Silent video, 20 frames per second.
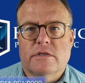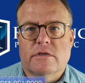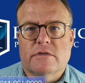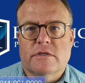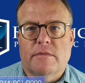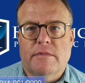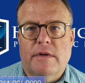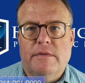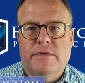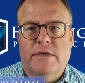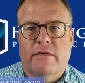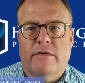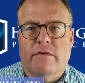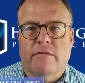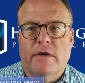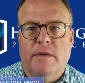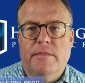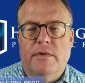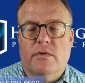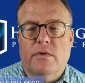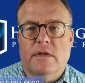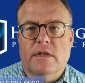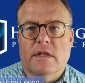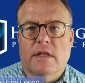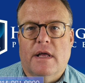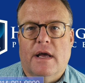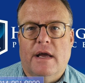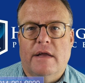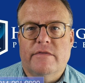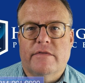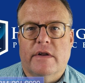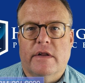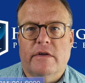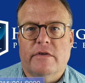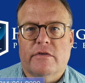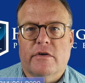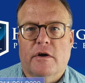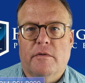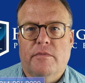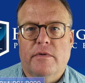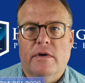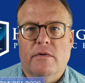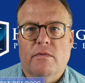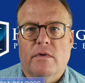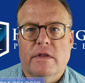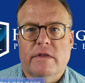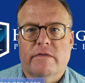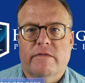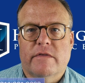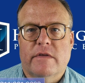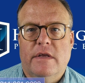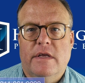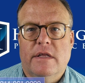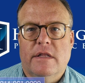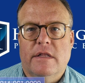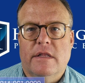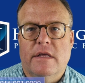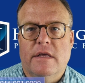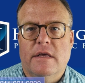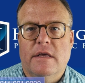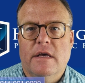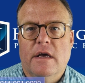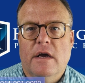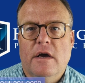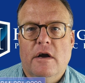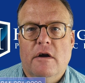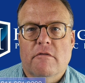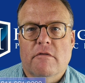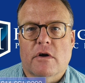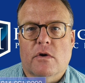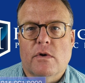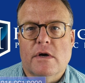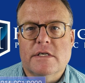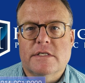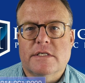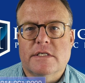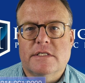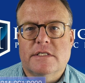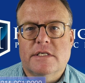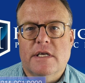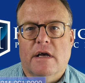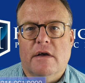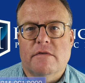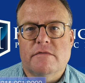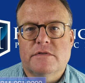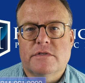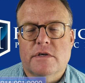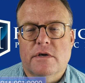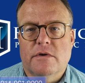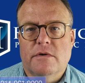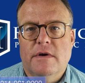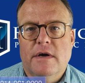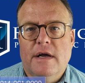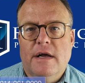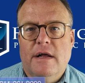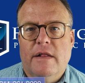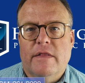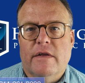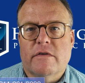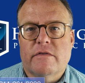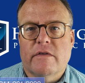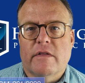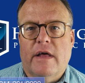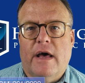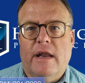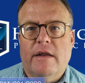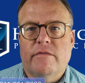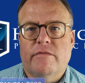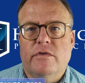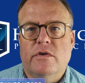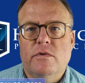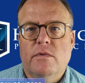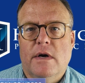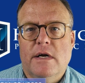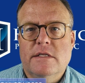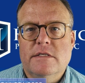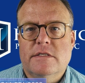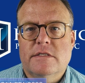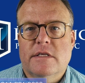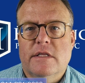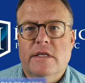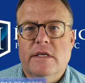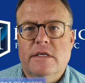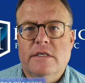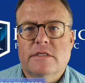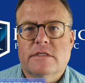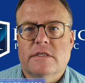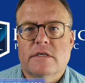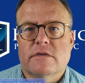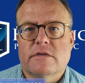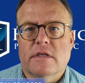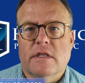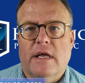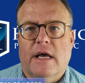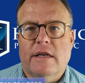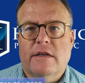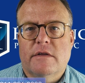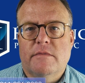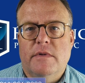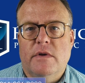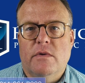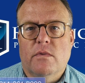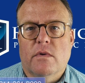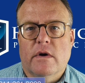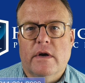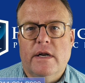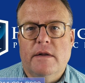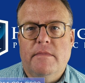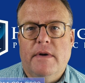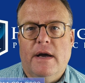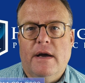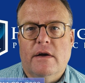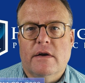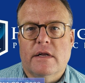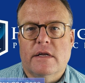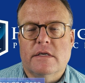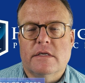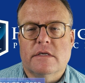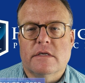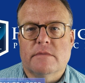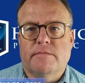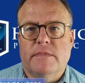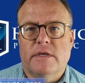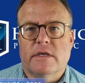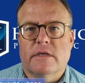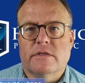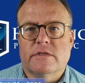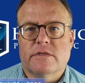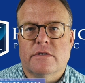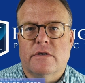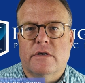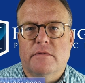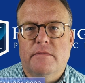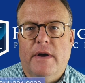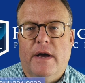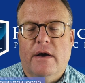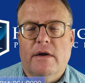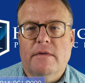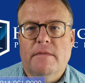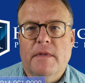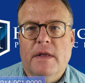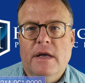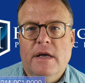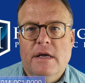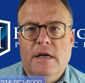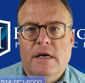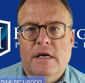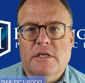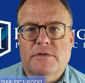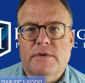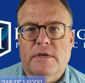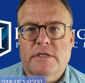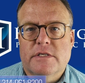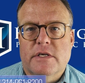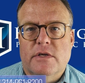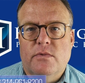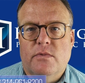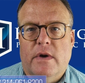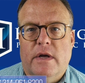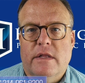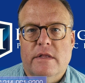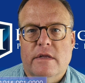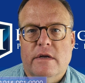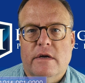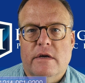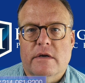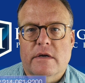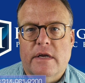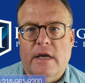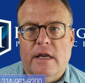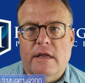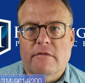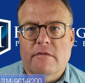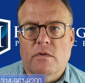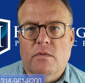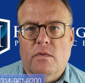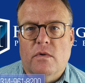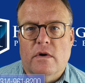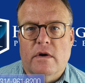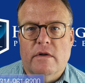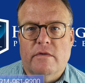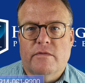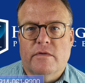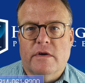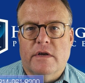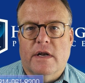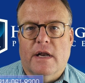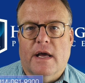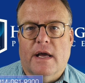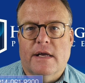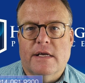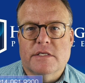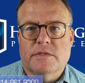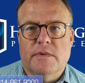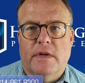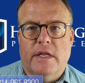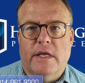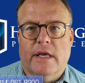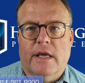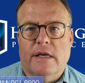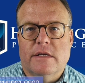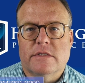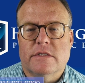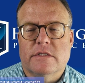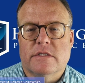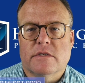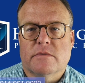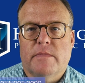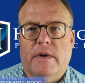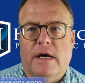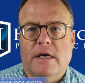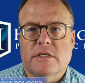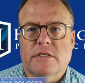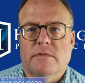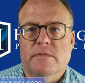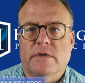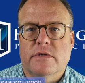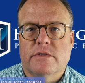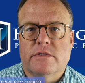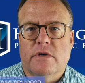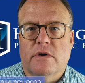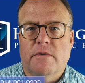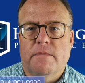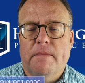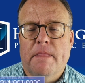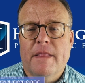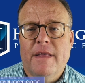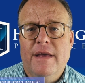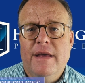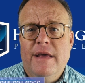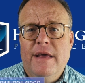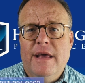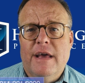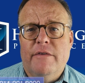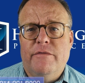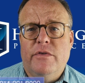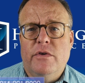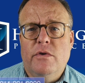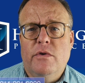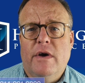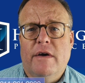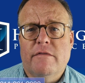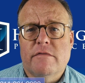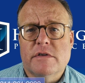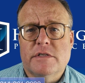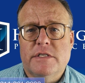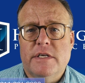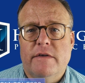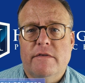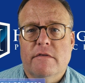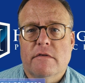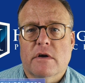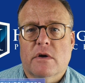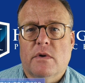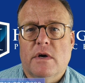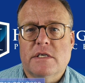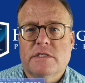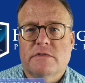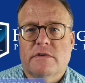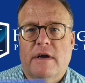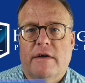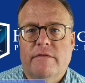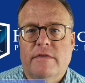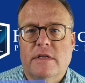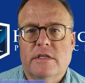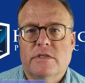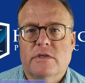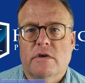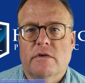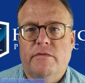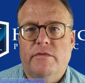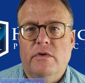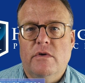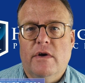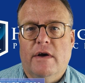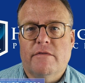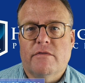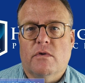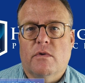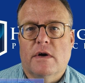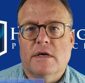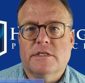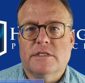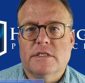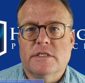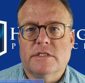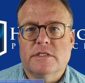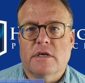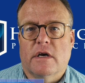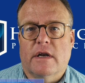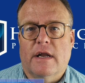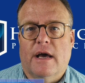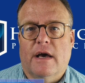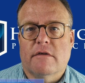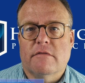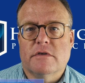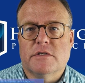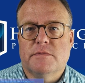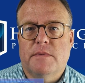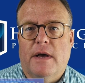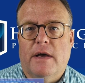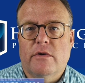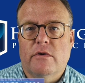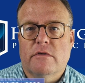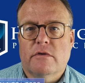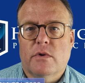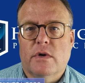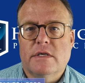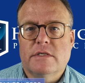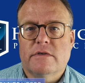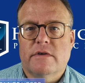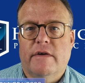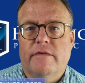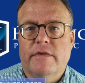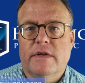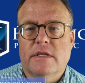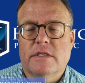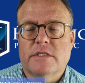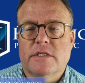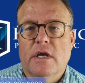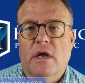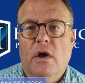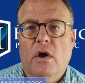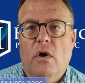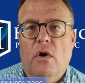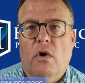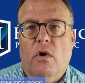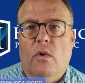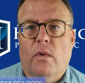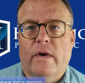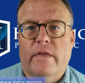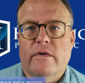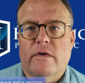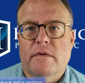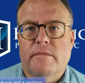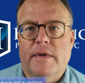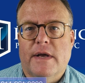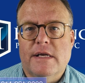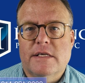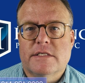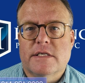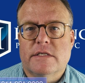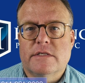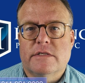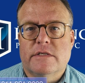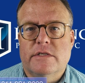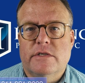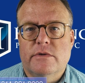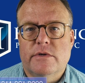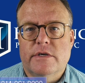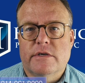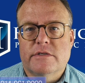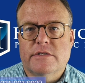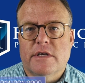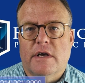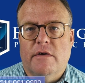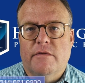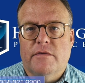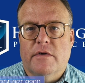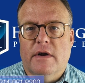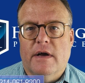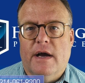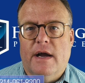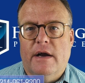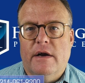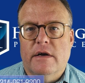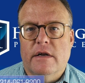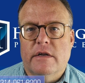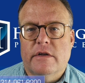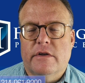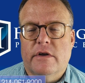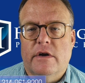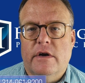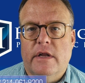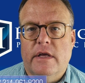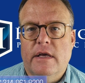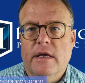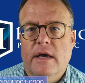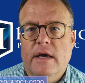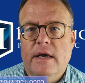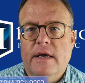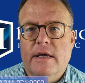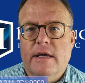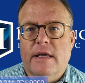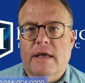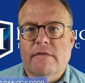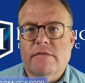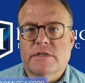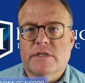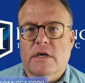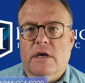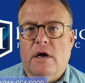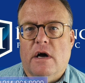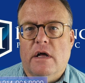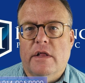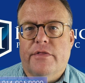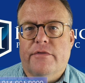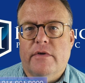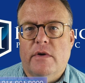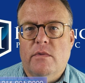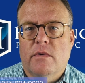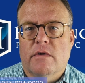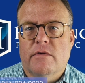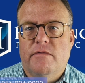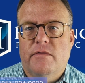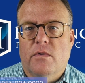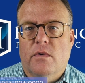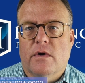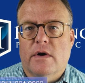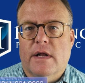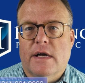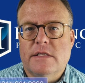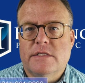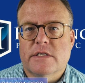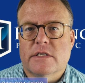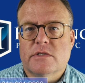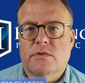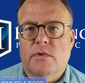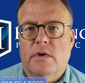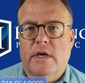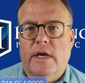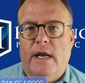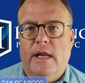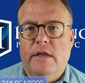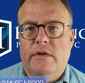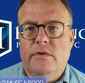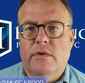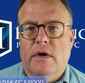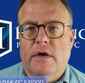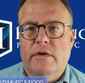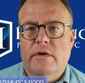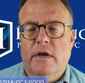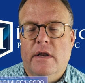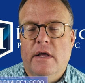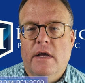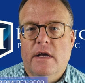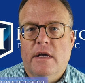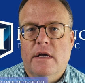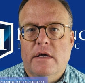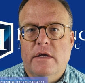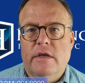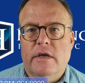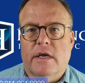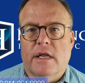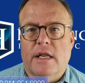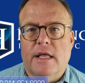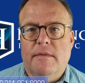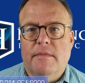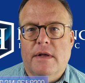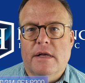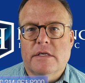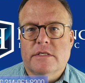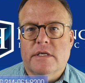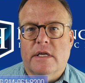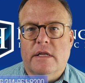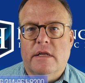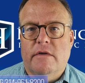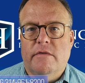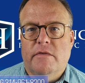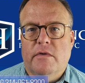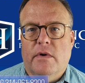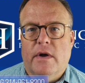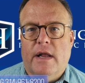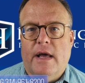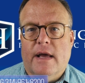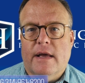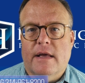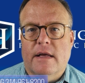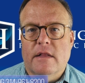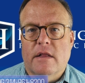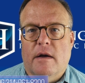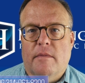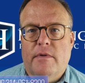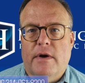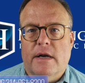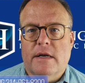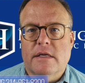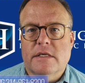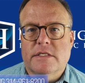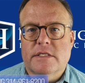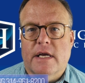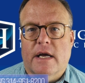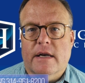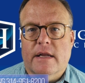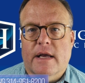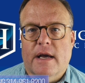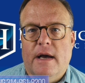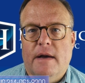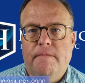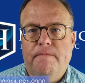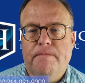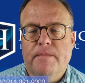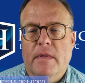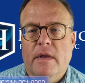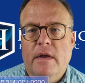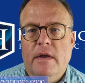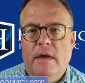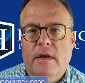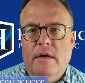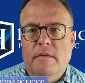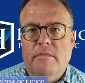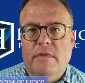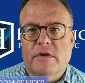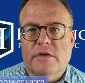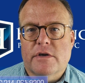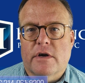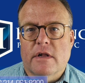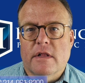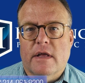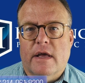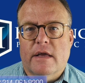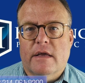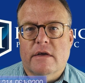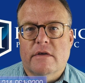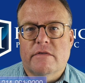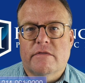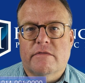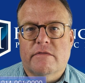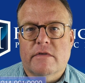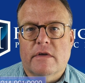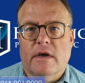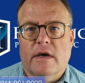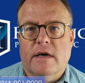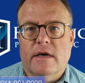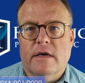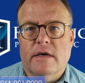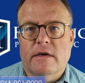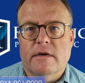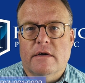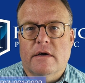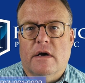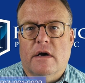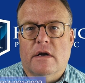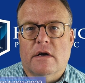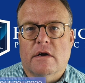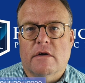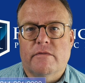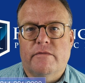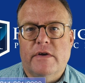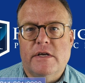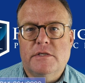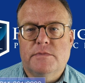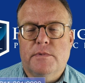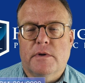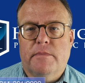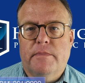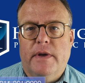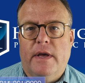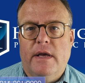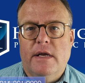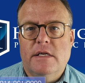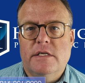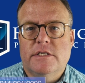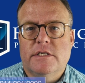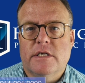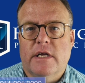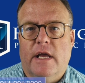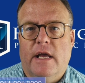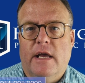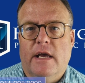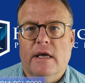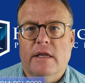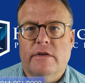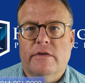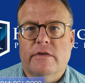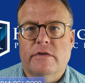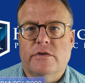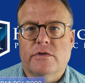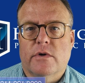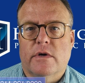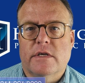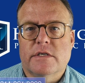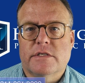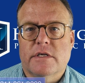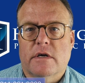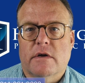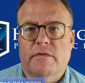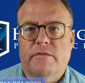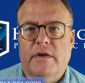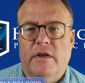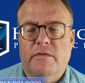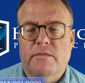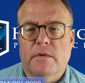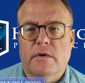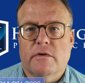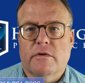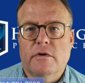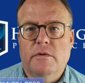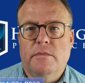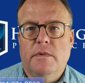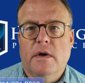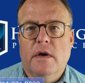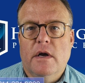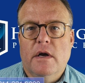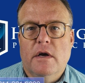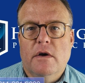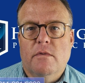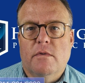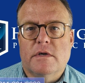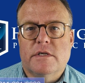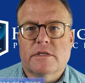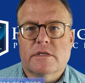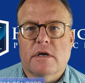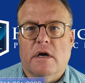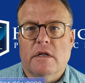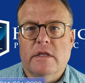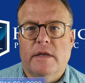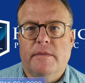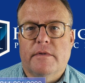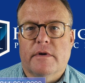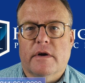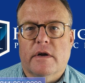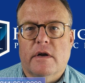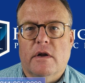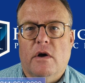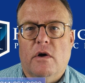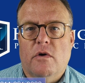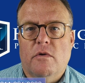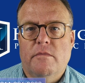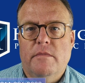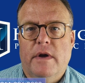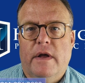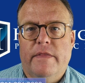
So sometimes you have to read between the lines and interpret what's in the request itself. So there's a lot of nuance to this. There's a lot to be worried about and to be concerned about, especially when they're getting rewarded for denying as many cases as possible. So if you have received a request for evidence, or if you have questions on how to respond to a request for evidence, or whether it makes sense to do it yourself or to hire an attorney, give us a call at three one four, nine six one, eight two zero zero. You can email us at info at hacking law practice dot com. Be sure to like us uh, on our Facebook page and to join us in our Facebook group, which is called Immigrant Home.